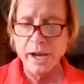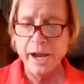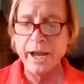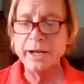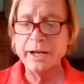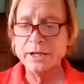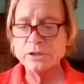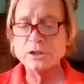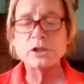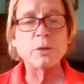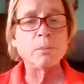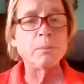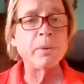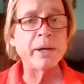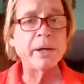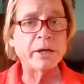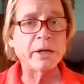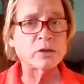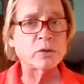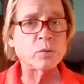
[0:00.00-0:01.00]
And it's the
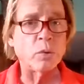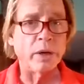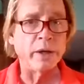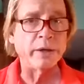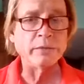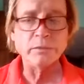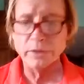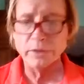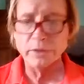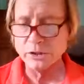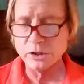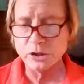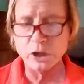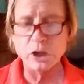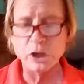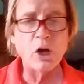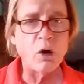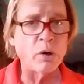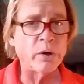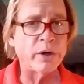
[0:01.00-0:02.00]
biggest one. It's the
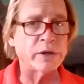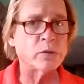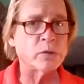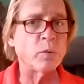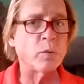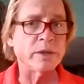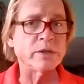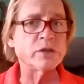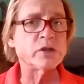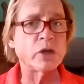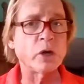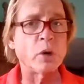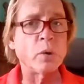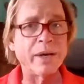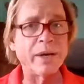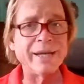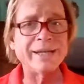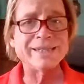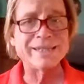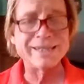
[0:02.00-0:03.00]
longest one. So
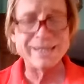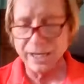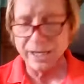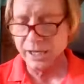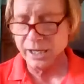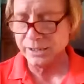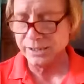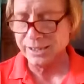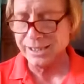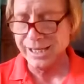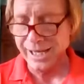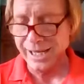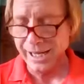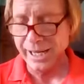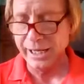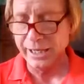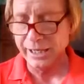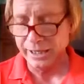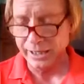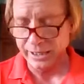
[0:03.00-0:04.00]
it does
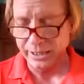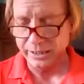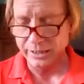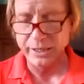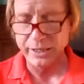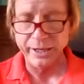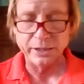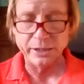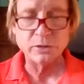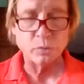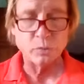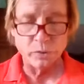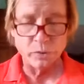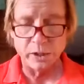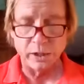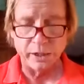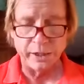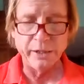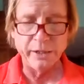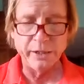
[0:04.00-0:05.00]
need an index,
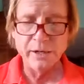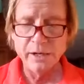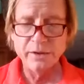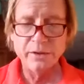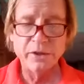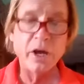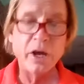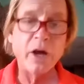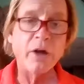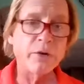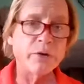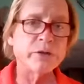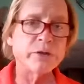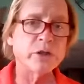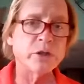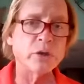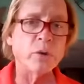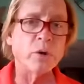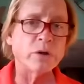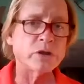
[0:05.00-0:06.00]
really. The other
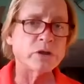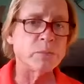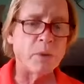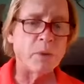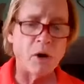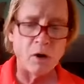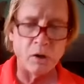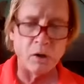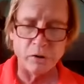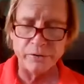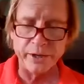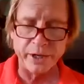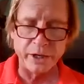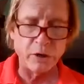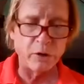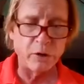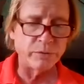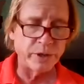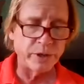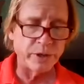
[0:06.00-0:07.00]
two are smaller and they
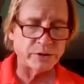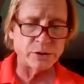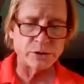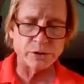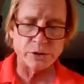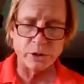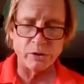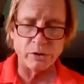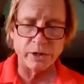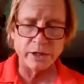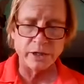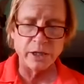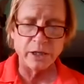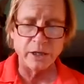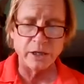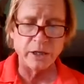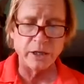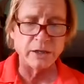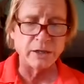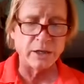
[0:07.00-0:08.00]
don't necessarily need
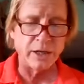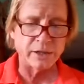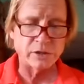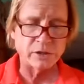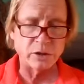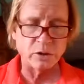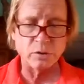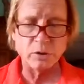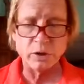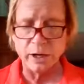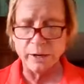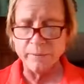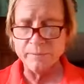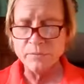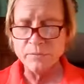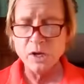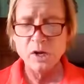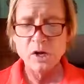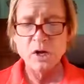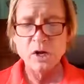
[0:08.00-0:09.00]
an index. Okay.
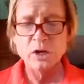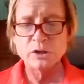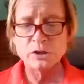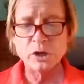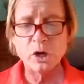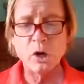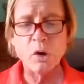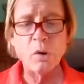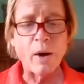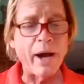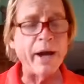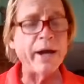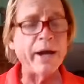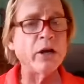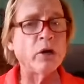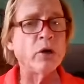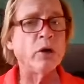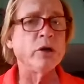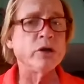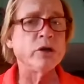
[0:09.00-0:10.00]
So I
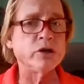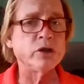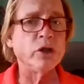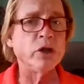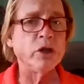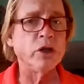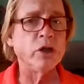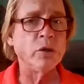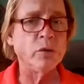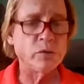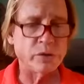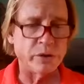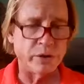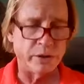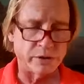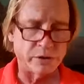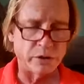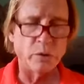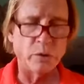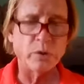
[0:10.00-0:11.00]
encourage you to use
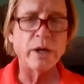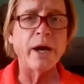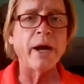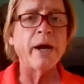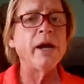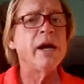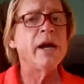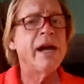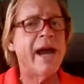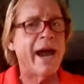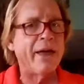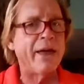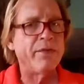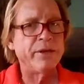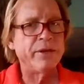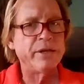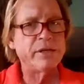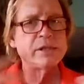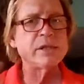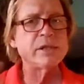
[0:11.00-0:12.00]
this. Okay. And
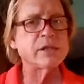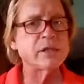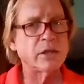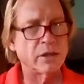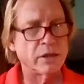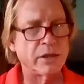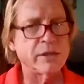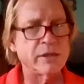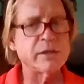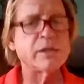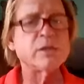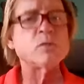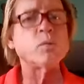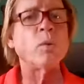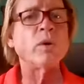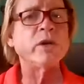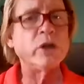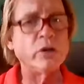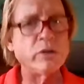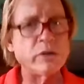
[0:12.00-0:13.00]
this is
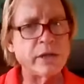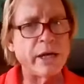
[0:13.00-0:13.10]
when you're